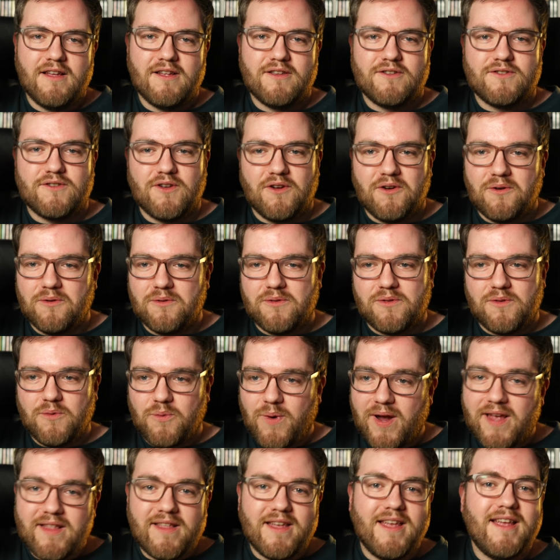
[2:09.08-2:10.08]
So the
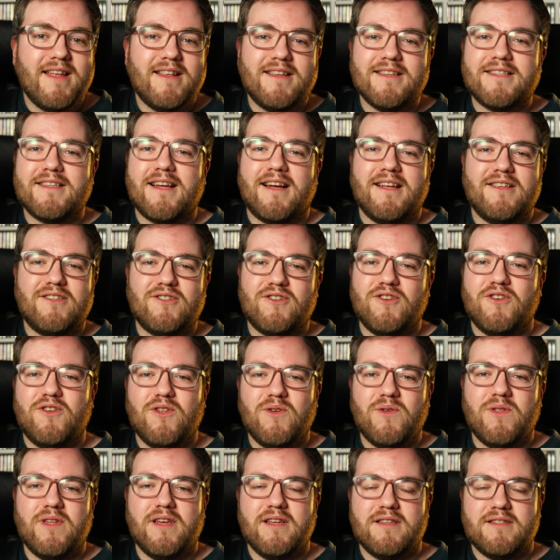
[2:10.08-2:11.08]
way that he decides to
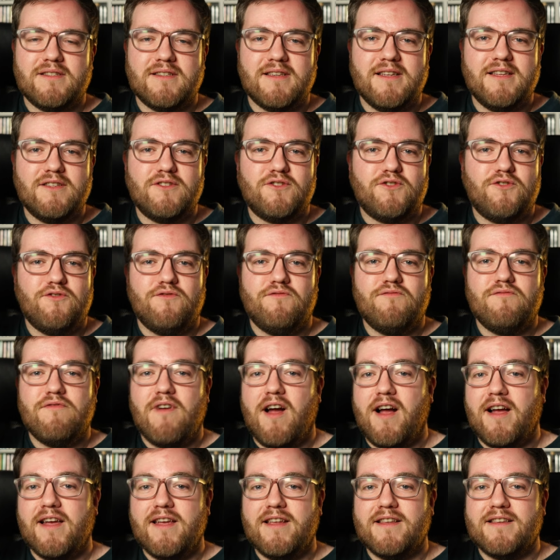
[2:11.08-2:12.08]
do this is to
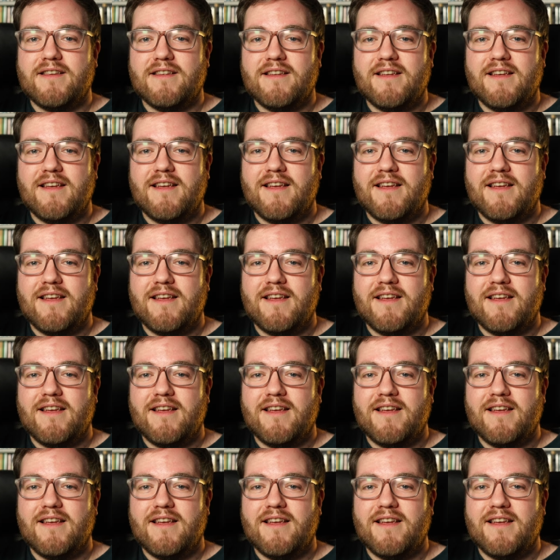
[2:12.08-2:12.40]
ride